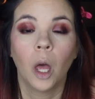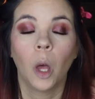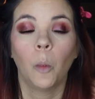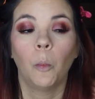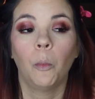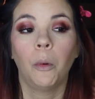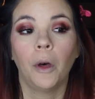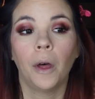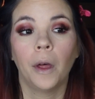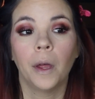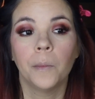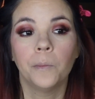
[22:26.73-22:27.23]

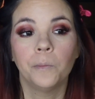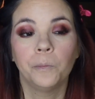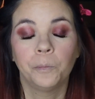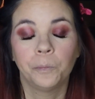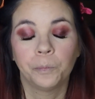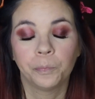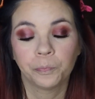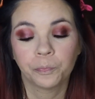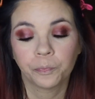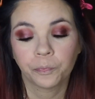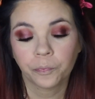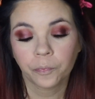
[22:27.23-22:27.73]
But
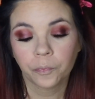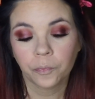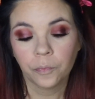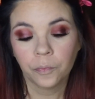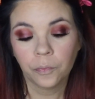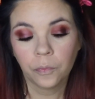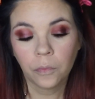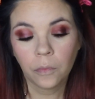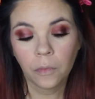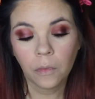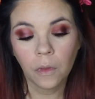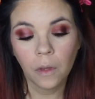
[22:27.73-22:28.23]

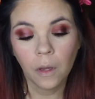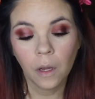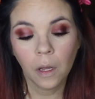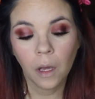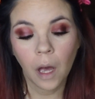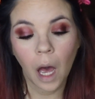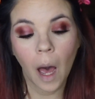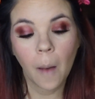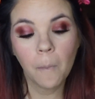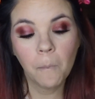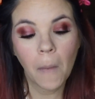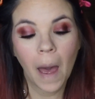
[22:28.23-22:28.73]

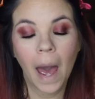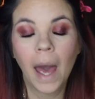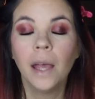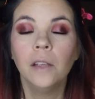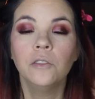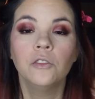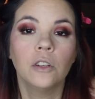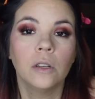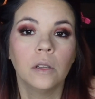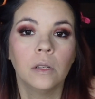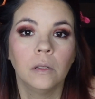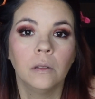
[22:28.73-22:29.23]

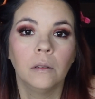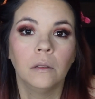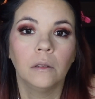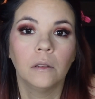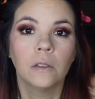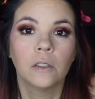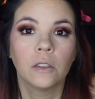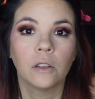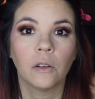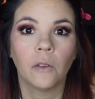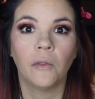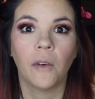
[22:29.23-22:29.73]
imagine
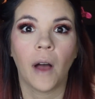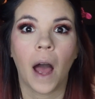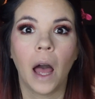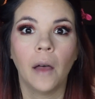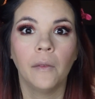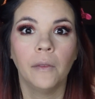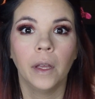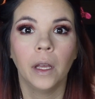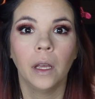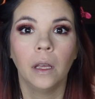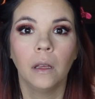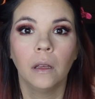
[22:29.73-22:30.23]

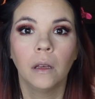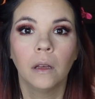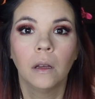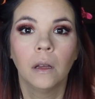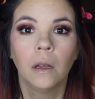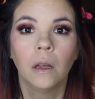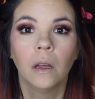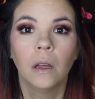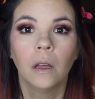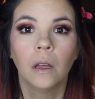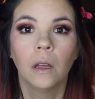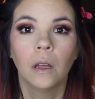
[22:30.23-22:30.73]
surviving
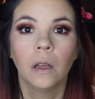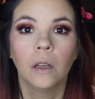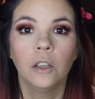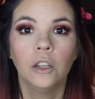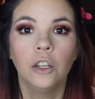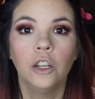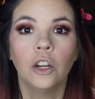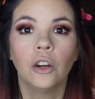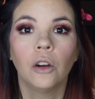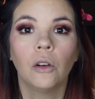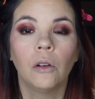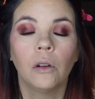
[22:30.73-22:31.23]

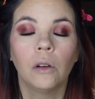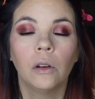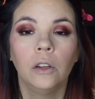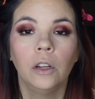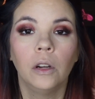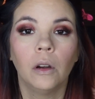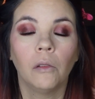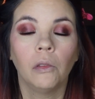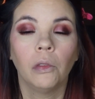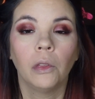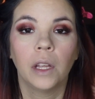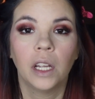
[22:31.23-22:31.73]
your
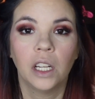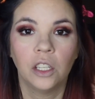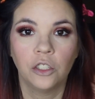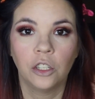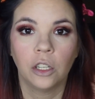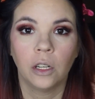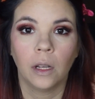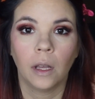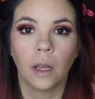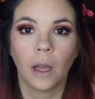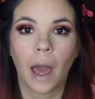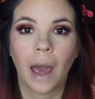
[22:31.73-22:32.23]

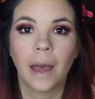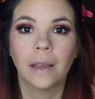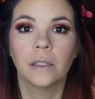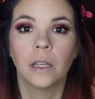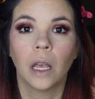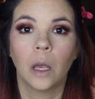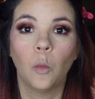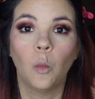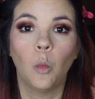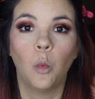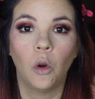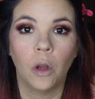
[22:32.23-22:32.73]
lynching as
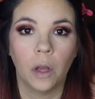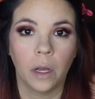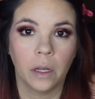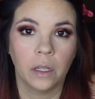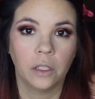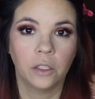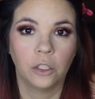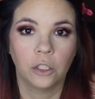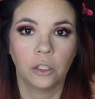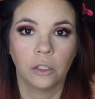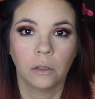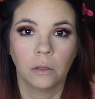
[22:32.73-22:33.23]
a
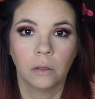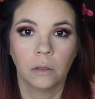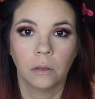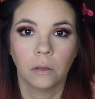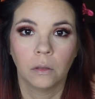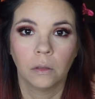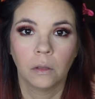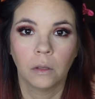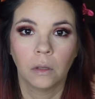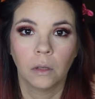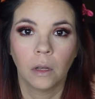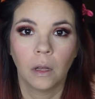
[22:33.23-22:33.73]
witch
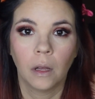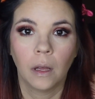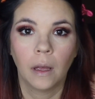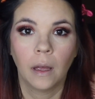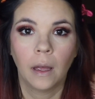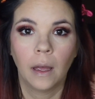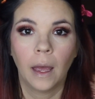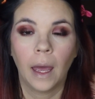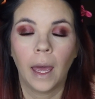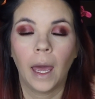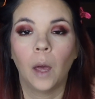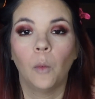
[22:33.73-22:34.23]

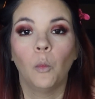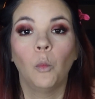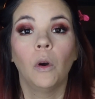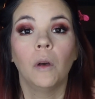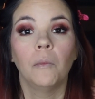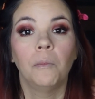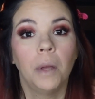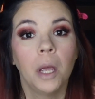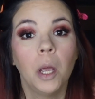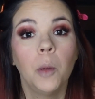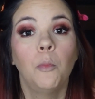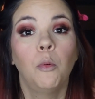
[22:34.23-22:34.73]
and
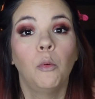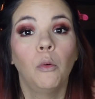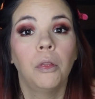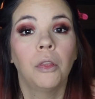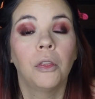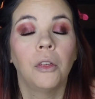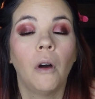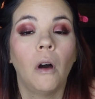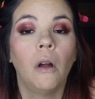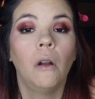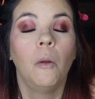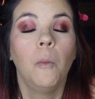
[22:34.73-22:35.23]
what people
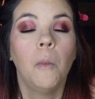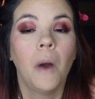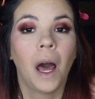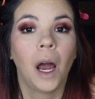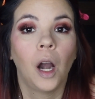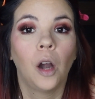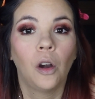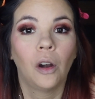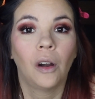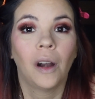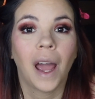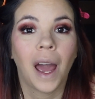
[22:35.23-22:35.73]
thought about
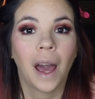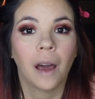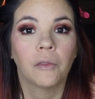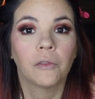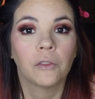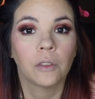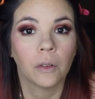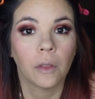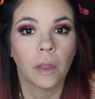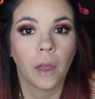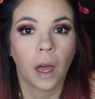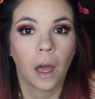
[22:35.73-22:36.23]
her
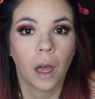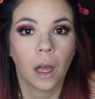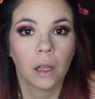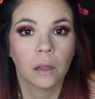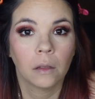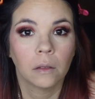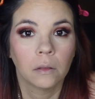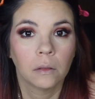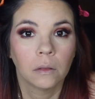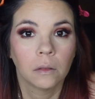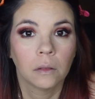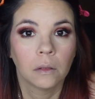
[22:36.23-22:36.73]
after that.
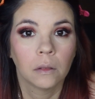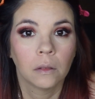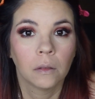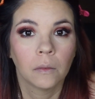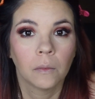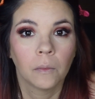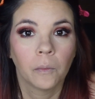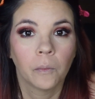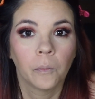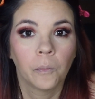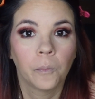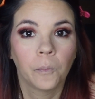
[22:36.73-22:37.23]

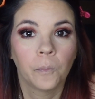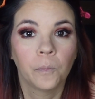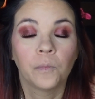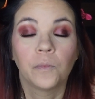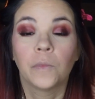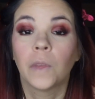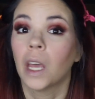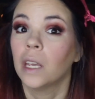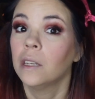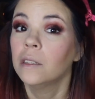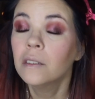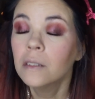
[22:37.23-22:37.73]

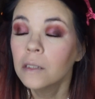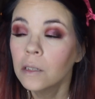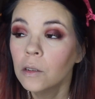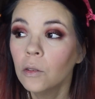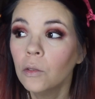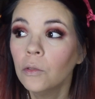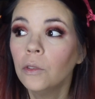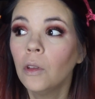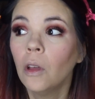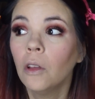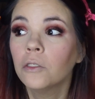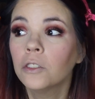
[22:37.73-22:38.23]
They still
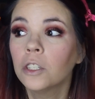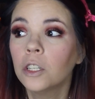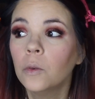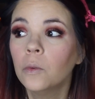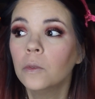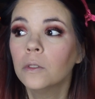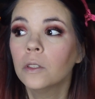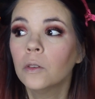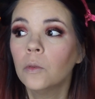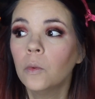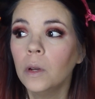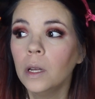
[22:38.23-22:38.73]
thought she
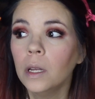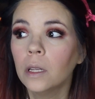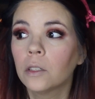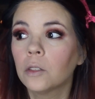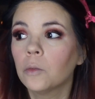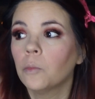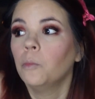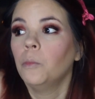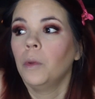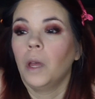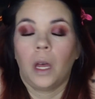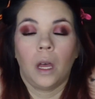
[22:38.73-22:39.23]
was a witch
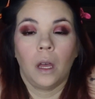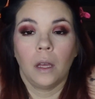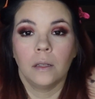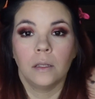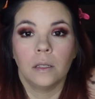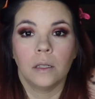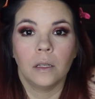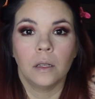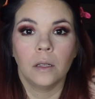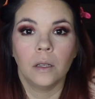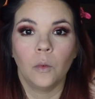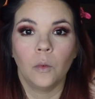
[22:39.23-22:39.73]
because